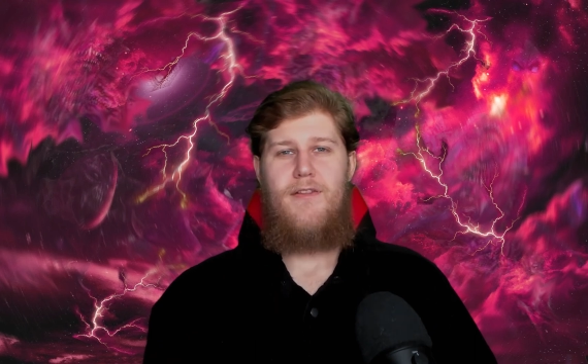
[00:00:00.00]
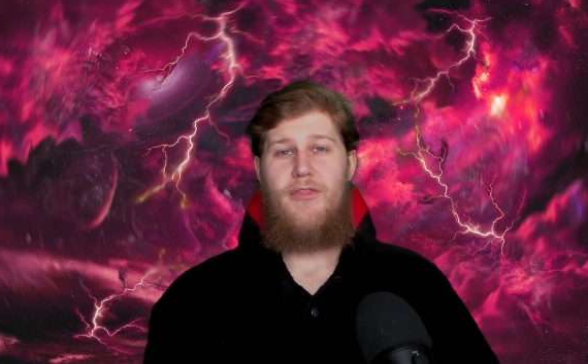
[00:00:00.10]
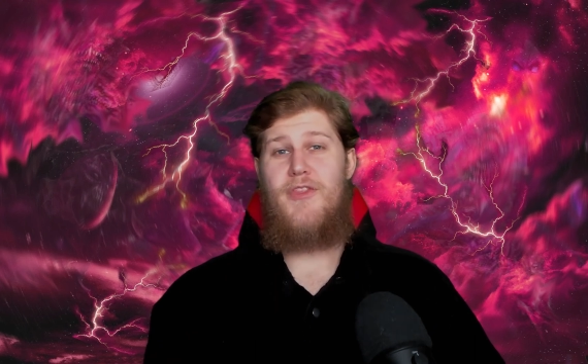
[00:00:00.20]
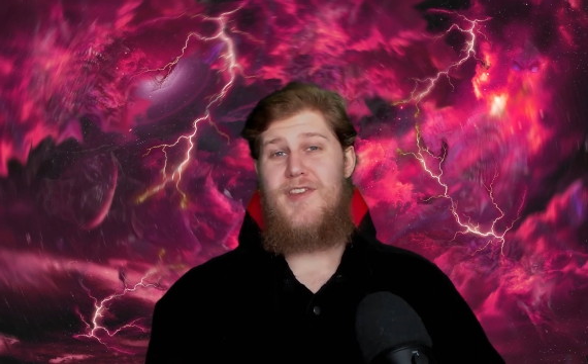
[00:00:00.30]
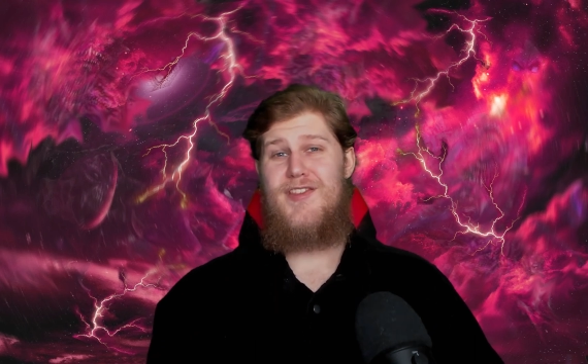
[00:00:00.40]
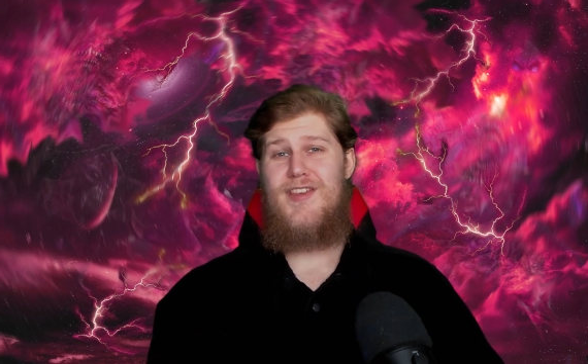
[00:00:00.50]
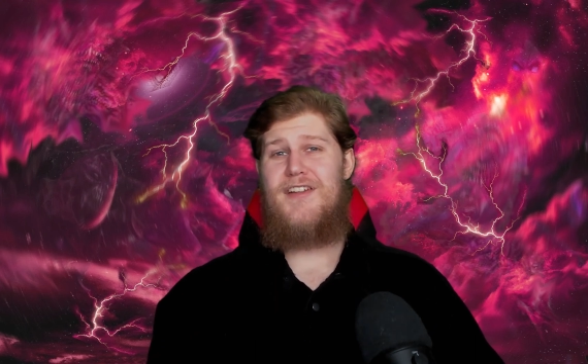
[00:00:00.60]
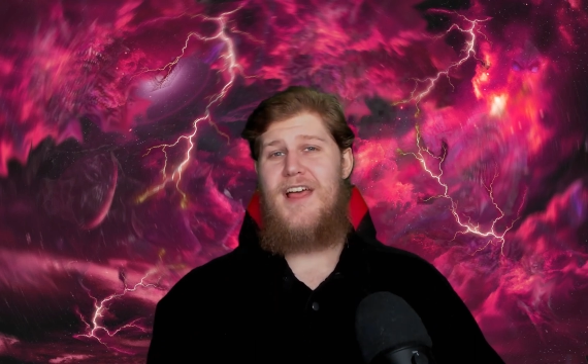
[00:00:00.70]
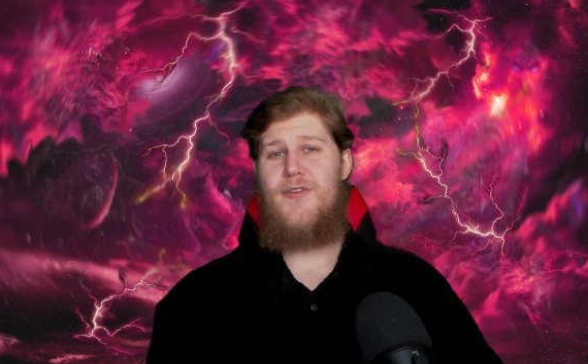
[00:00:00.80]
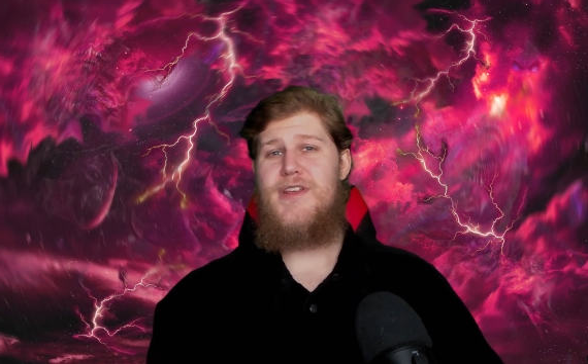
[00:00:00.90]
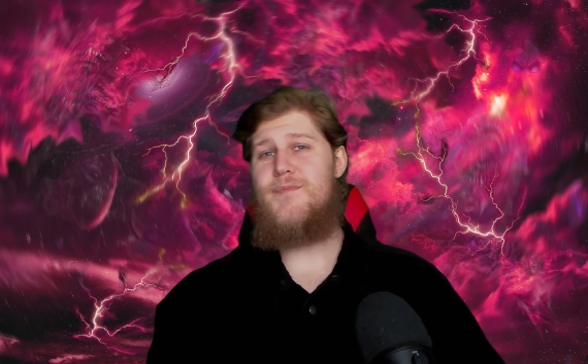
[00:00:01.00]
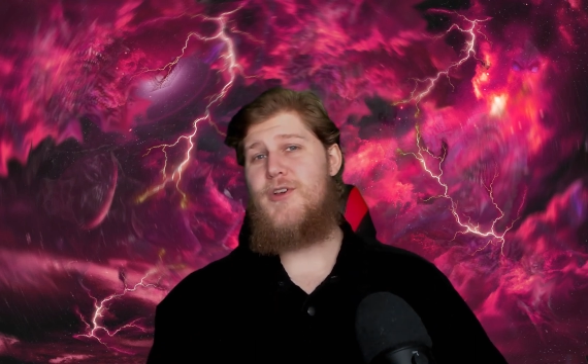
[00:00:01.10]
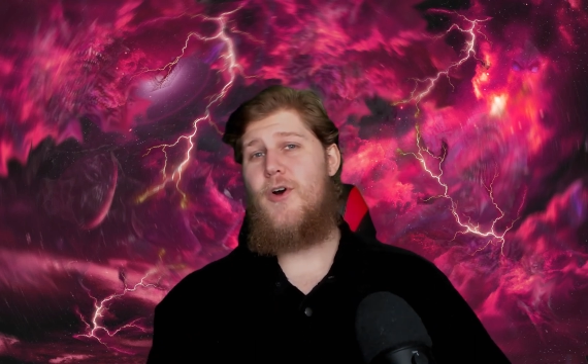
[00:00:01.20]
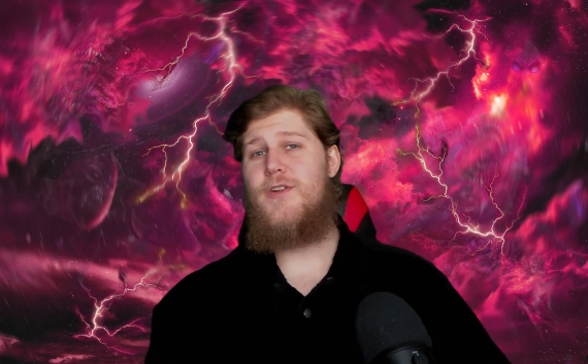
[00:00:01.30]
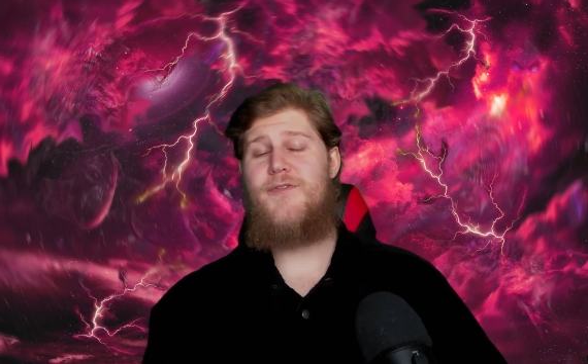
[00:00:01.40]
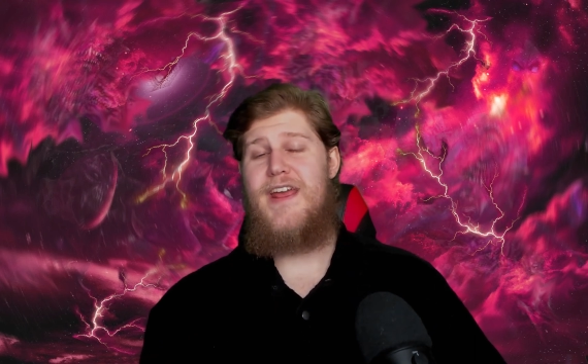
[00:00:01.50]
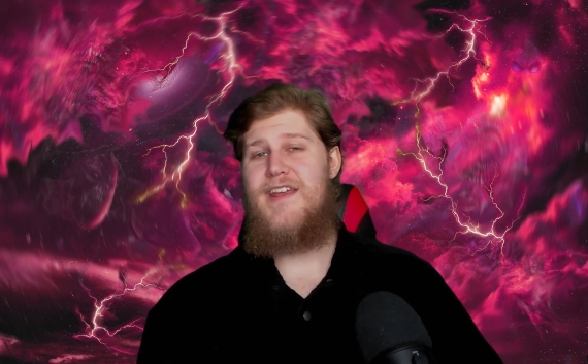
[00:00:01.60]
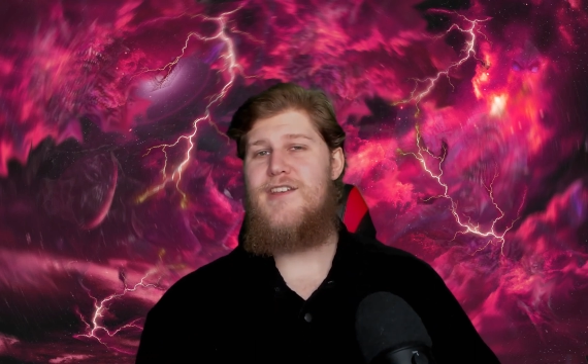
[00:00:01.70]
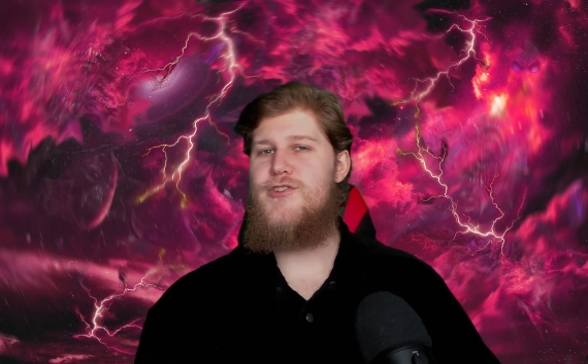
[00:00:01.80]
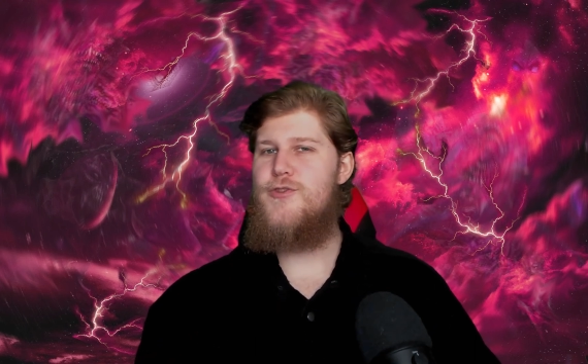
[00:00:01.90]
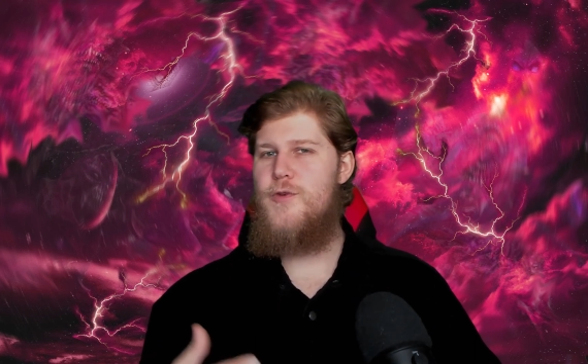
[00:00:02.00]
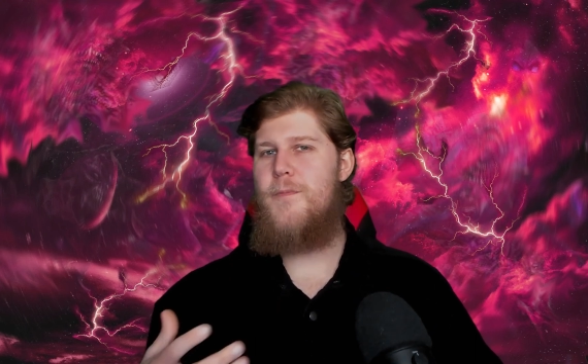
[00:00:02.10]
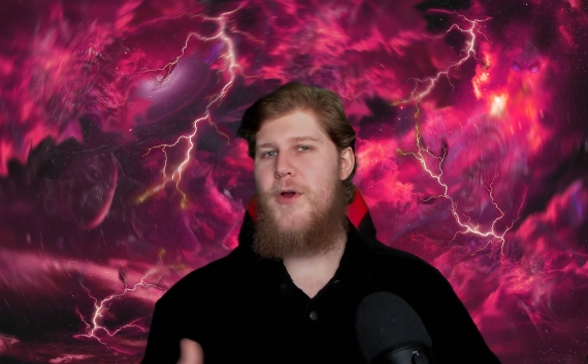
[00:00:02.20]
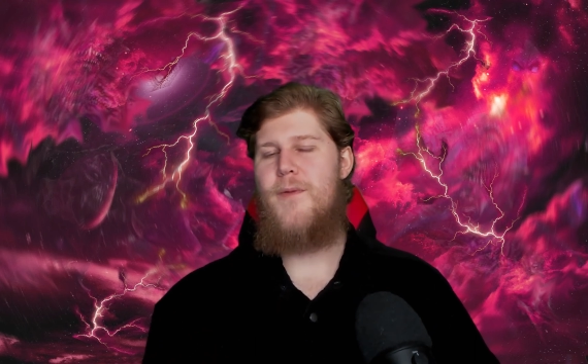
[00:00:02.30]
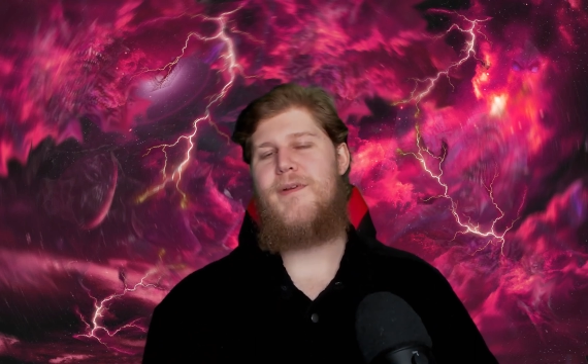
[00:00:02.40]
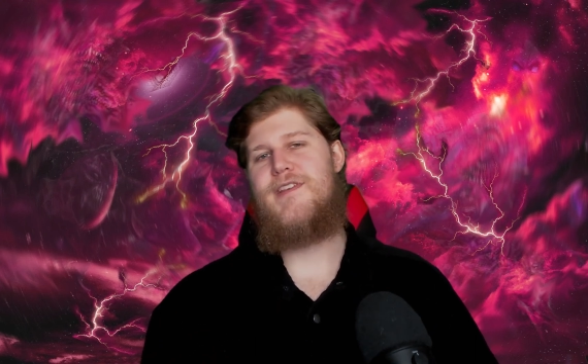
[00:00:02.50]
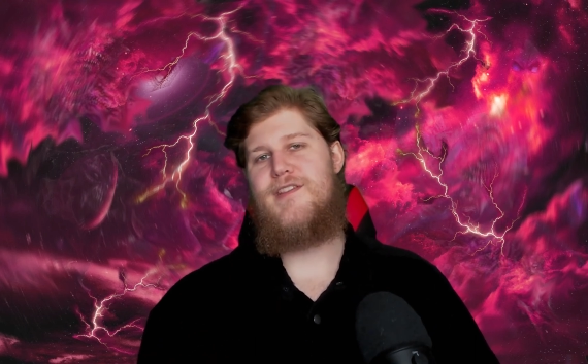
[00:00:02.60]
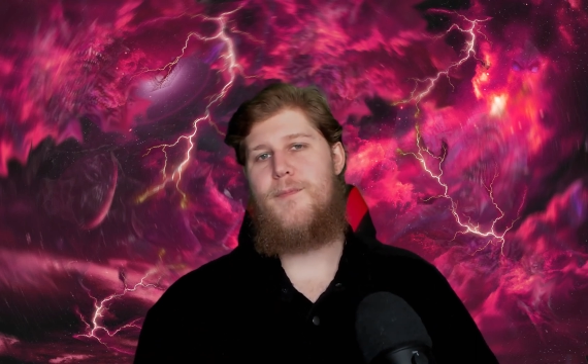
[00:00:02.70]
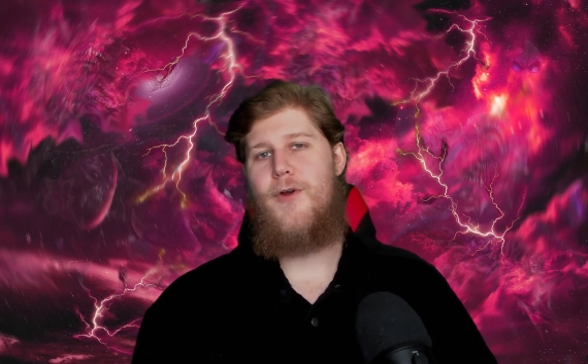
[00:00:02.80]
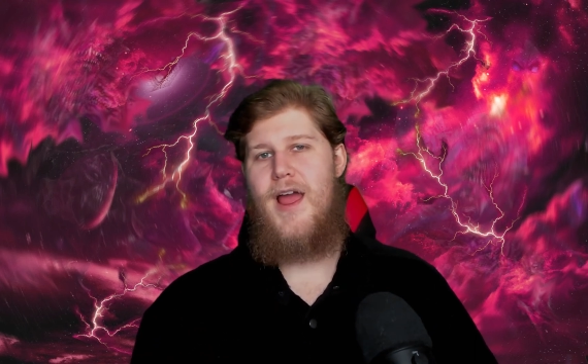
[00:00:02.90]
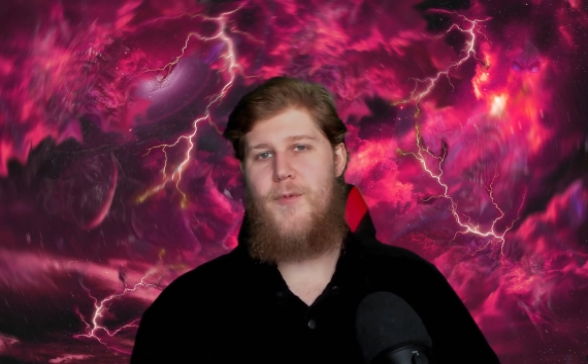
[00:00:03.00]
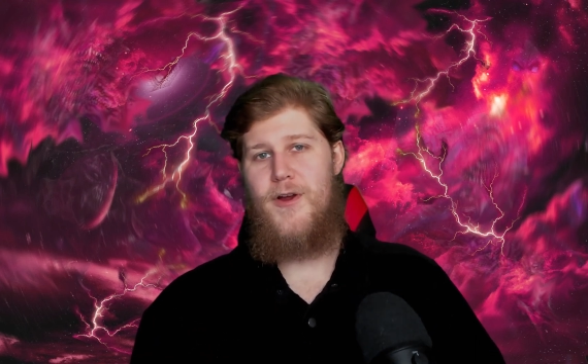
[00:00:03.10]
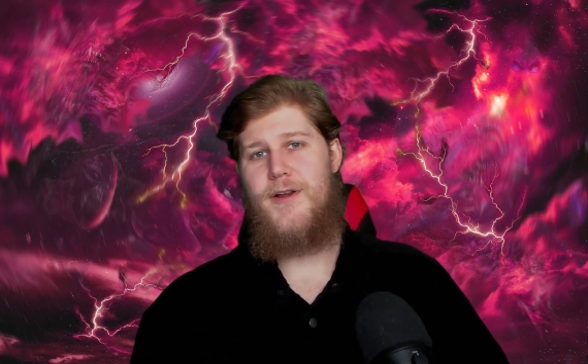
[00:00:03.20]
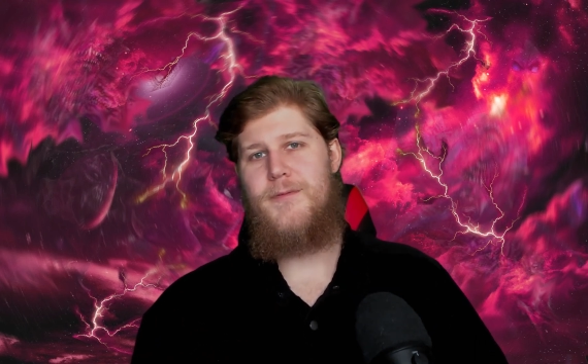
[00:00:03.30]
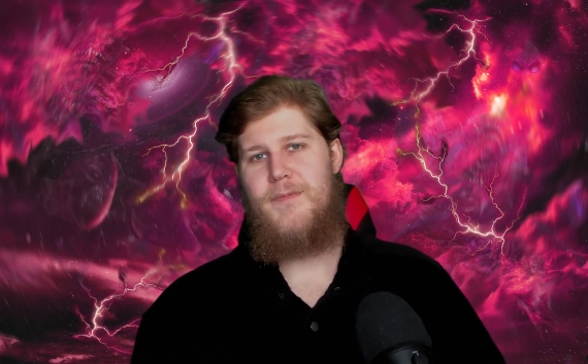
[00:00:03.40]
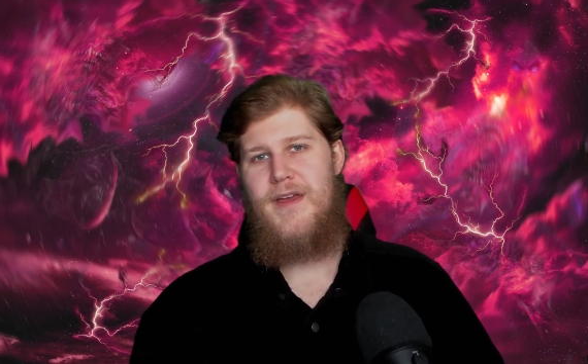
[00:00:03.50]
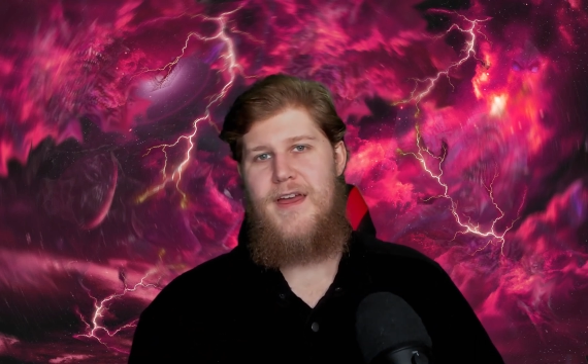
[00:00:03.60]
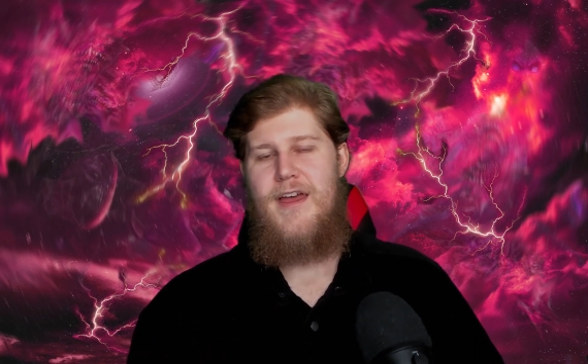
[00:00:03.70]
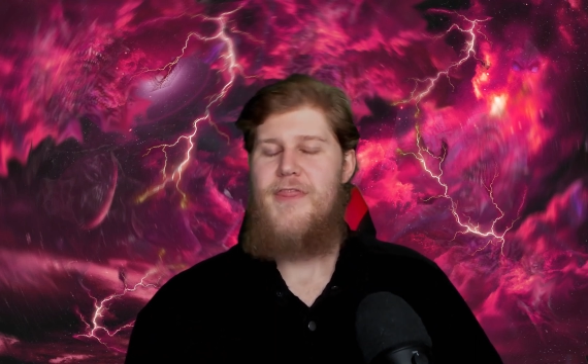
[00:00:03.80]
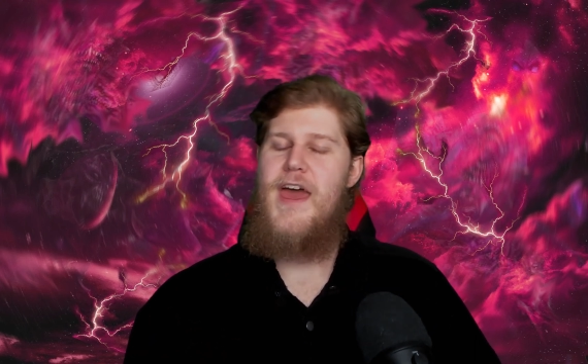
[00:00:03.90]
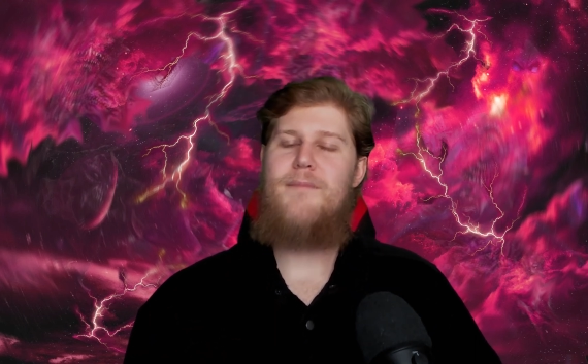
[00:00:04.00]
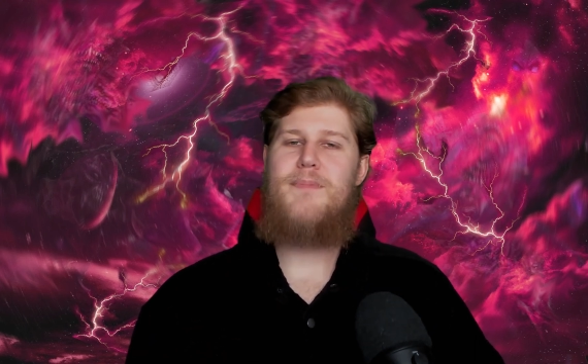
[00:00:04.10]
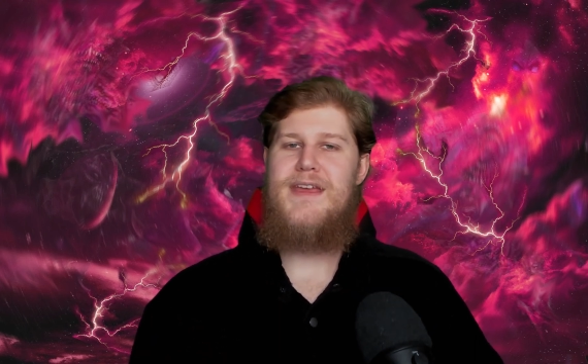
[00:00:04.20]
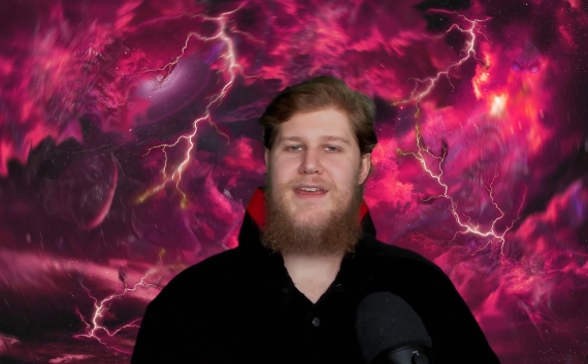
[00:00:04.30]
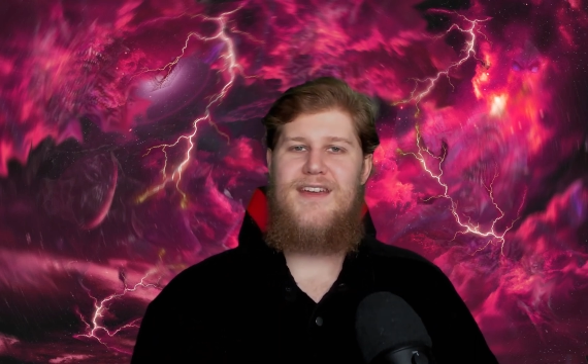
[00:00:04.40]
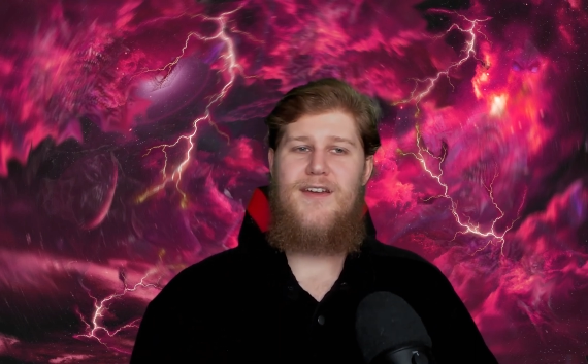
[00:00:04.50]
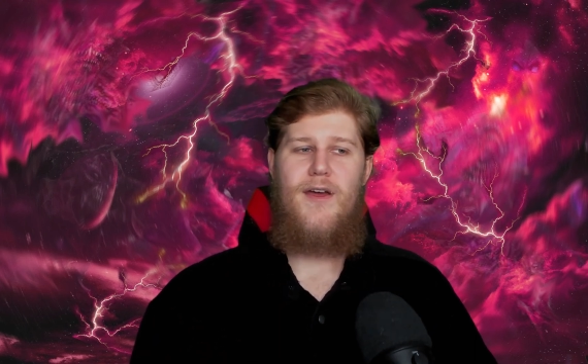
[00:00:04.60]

This allowed him to cultivate his true purpose as a primarch. That being,